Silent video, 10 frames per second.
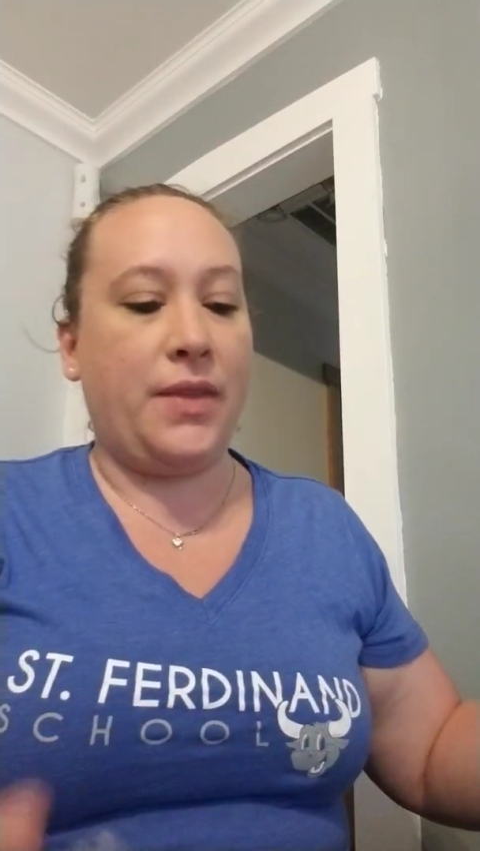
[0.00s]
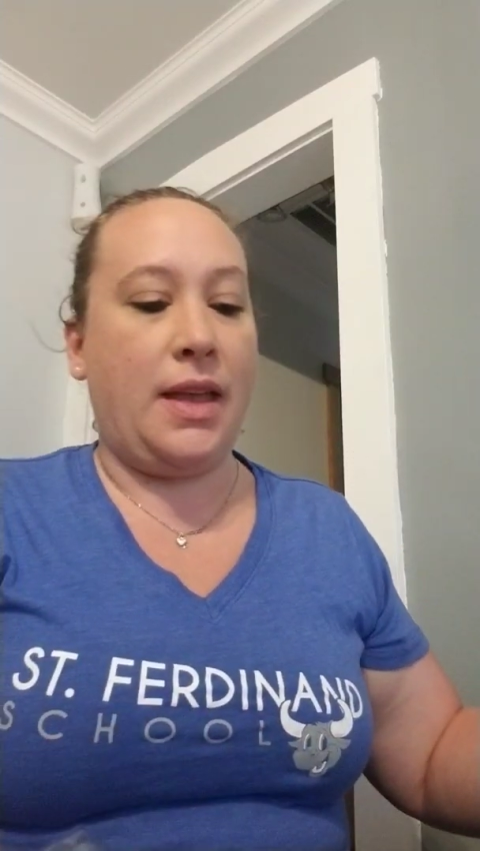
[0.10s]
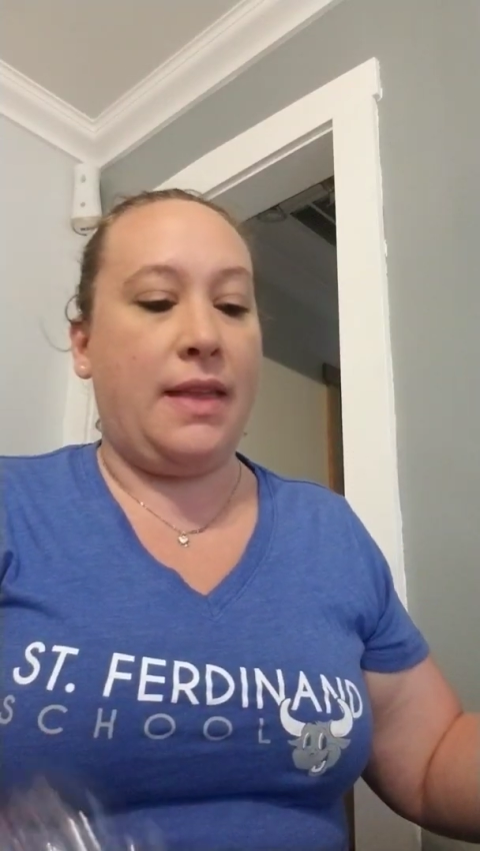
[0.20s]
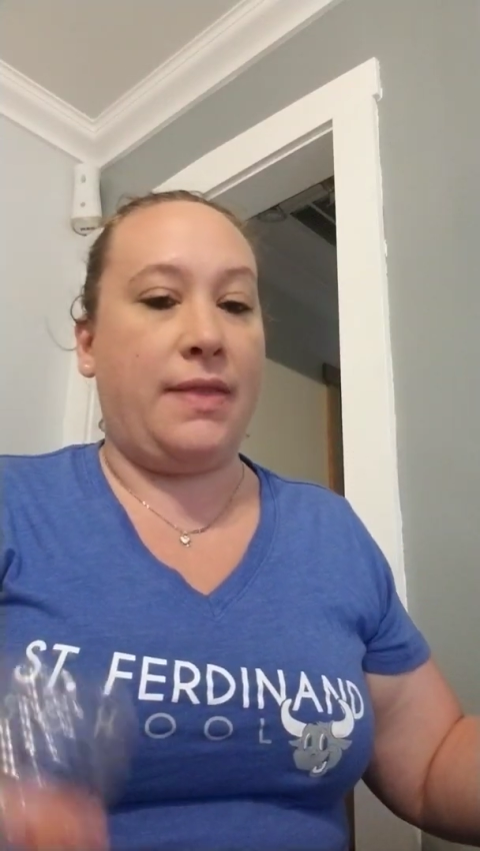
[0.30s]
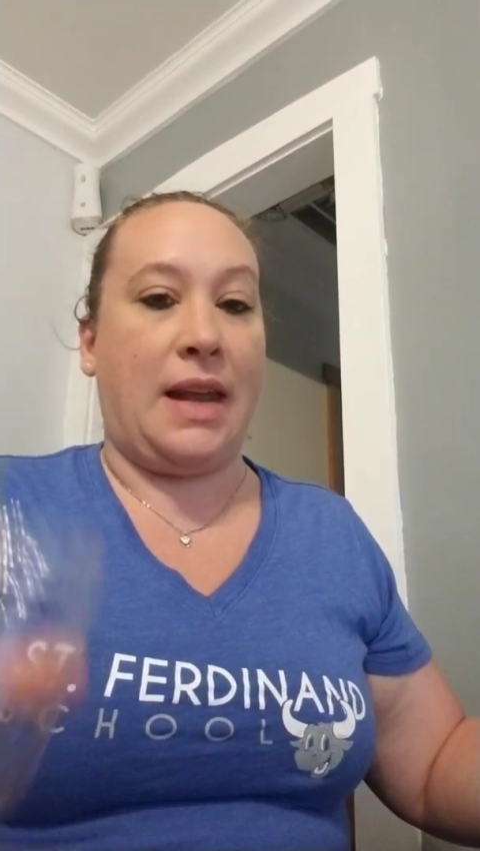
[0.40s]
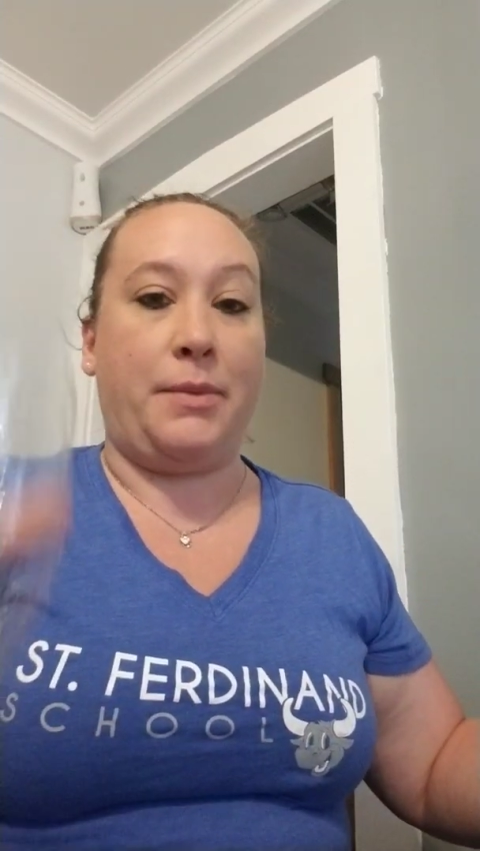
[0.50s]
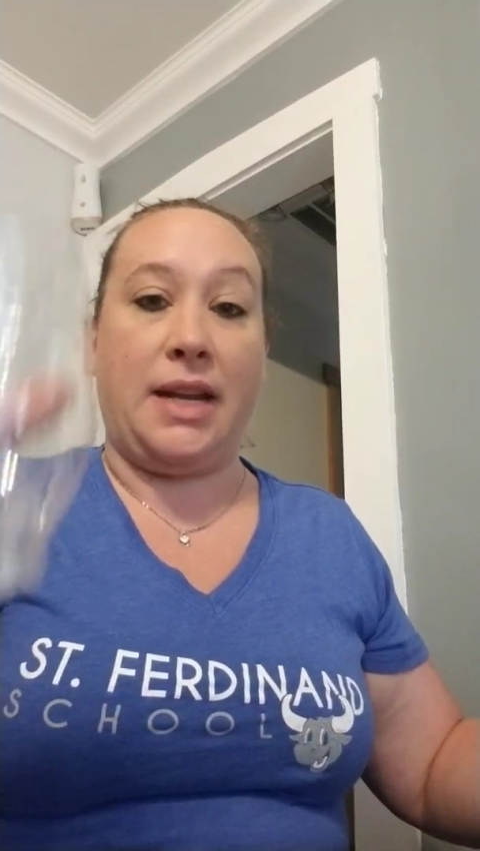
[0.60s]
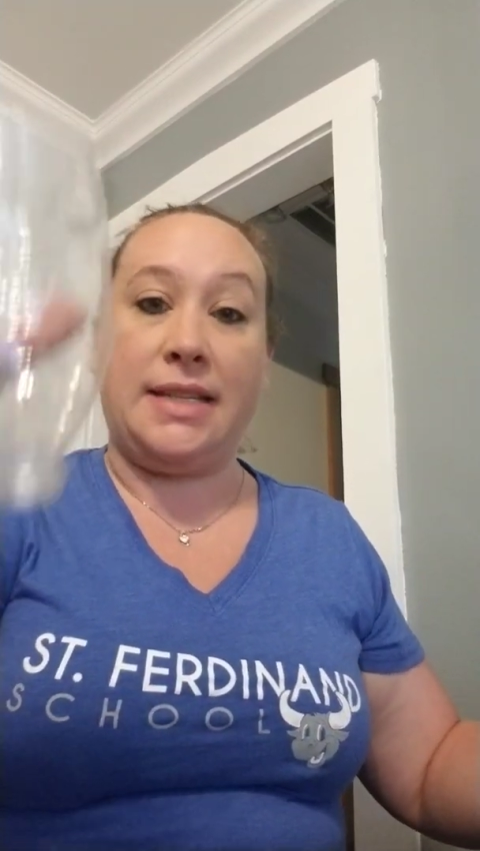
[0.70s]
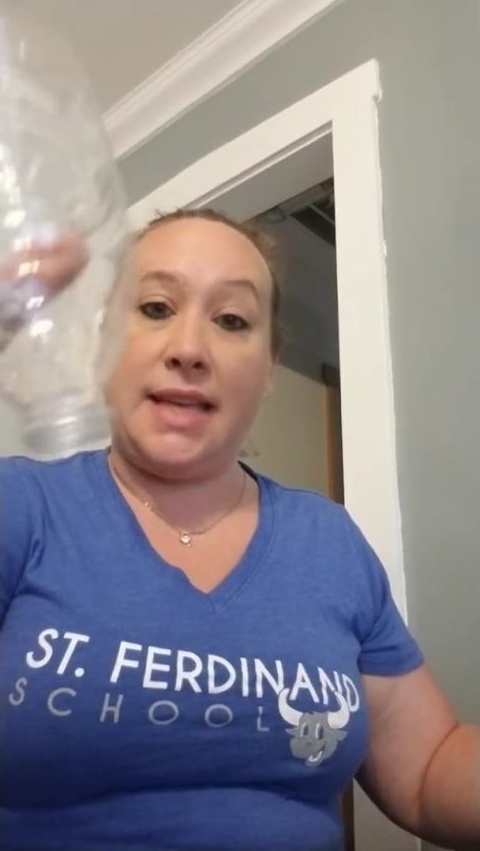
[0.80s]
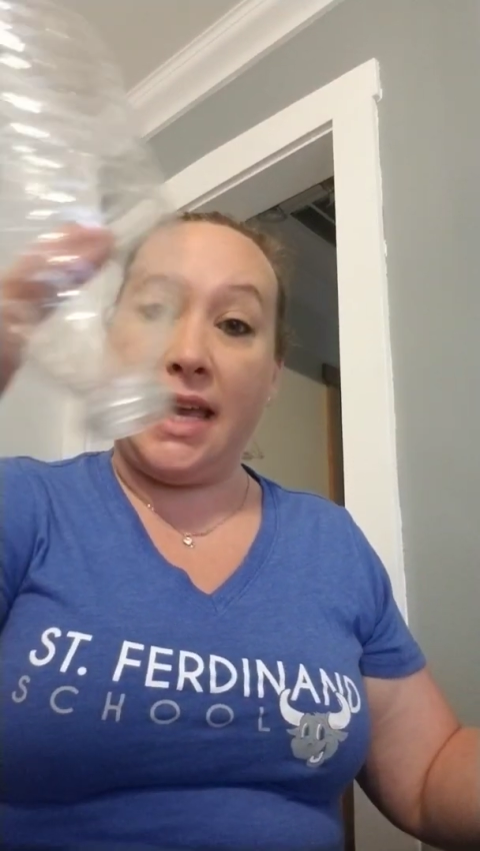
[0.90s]
Then I'm
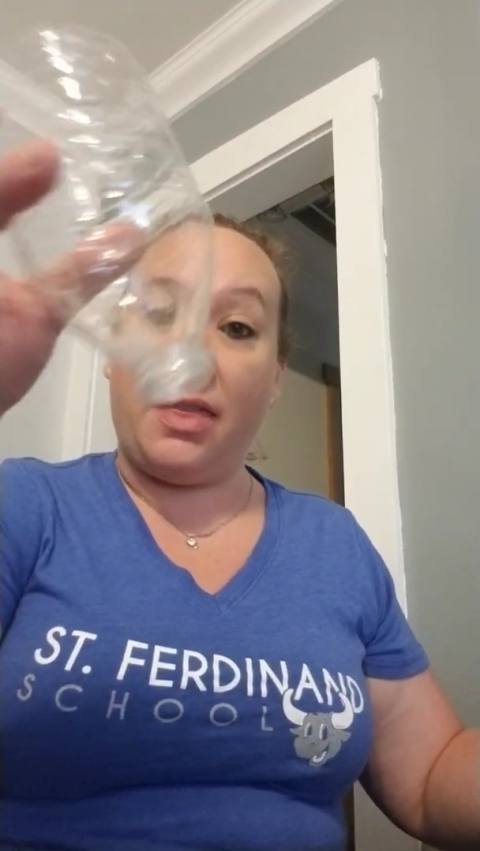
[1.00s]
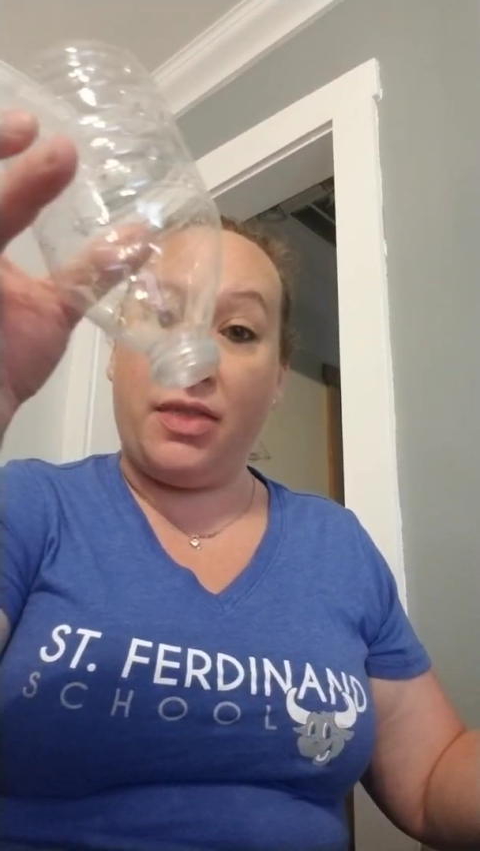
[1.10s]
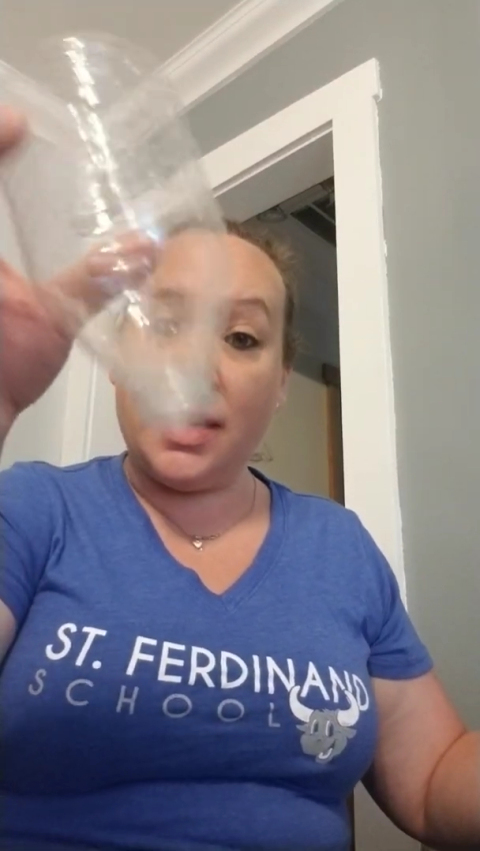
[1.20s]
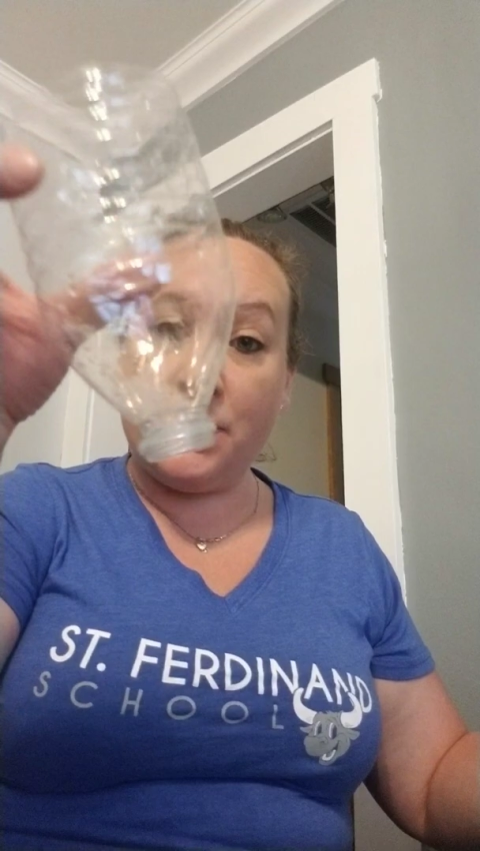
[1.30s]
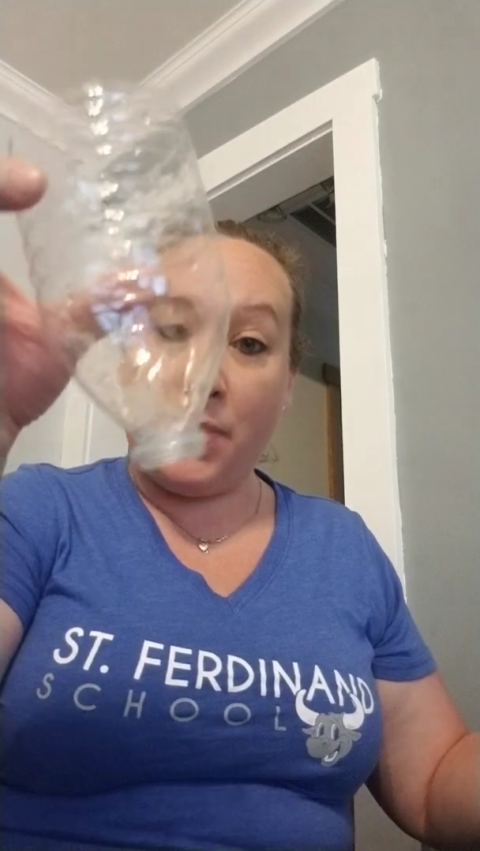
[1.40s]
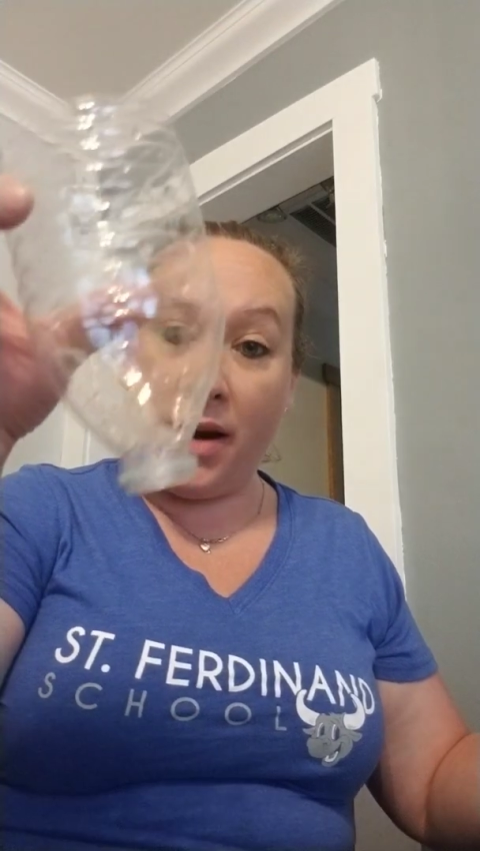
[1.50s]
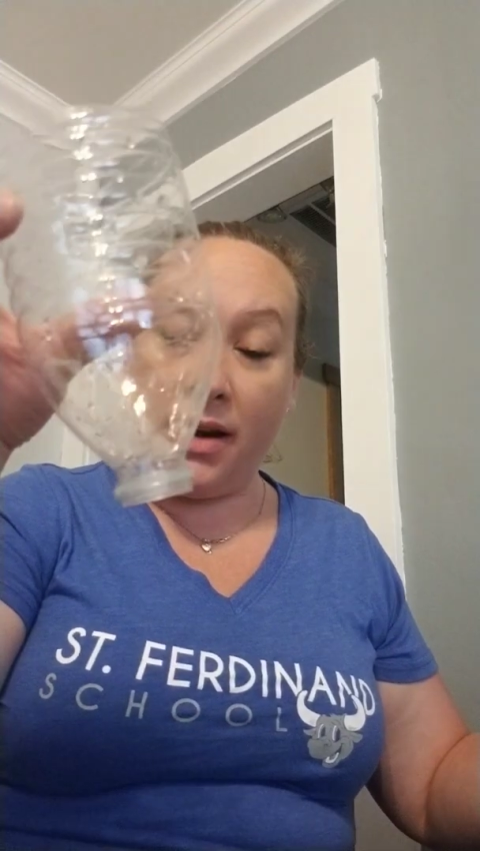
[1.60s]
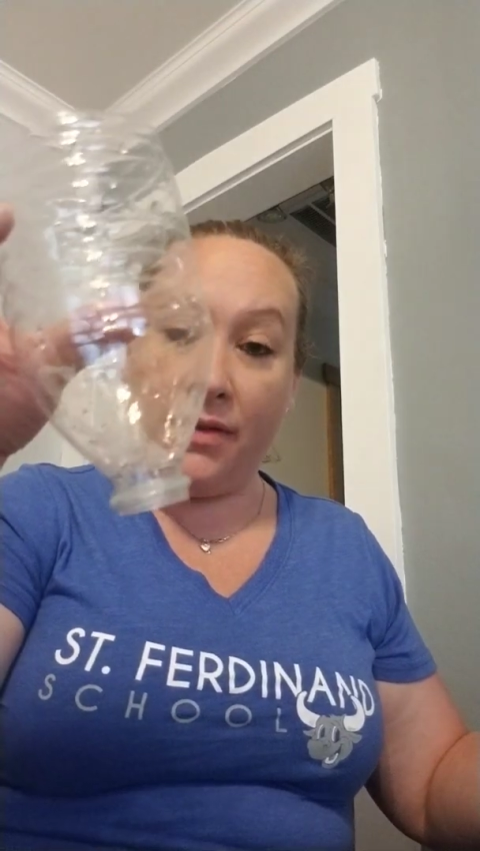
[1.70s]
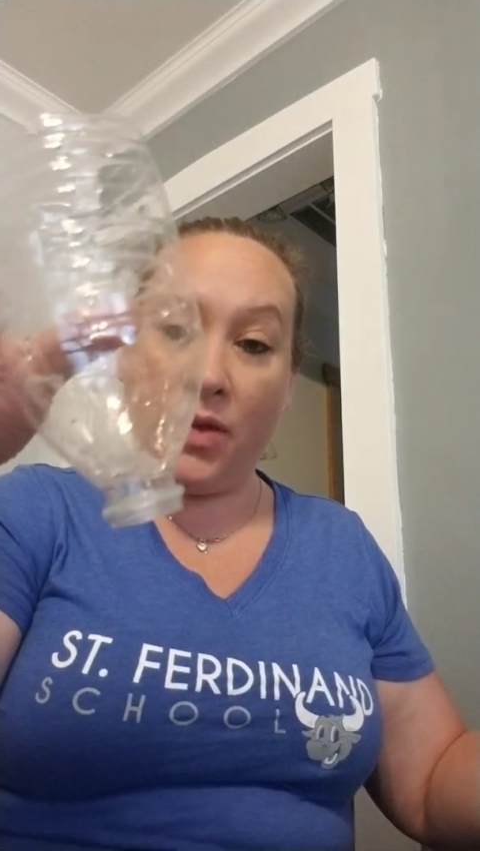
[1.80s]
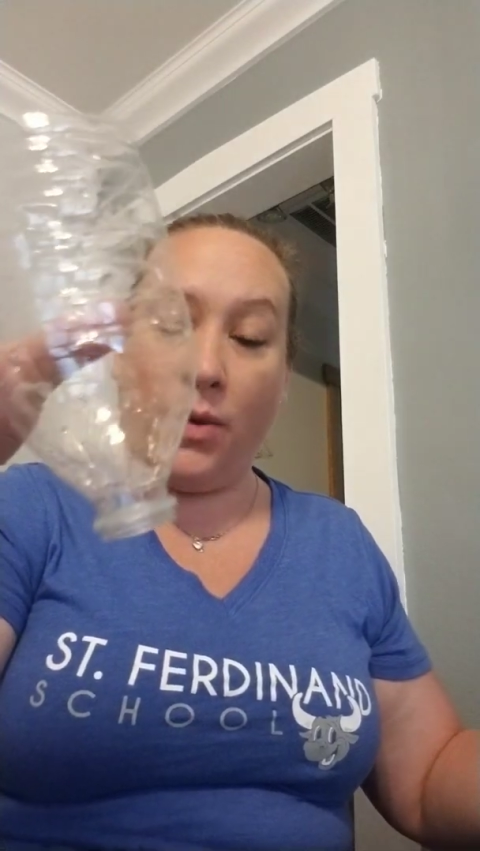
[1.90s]
going to take this part
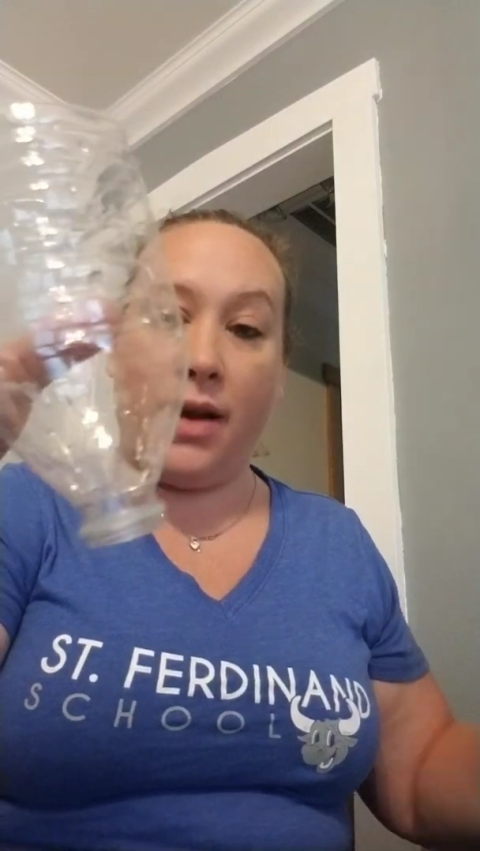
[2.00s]
of the water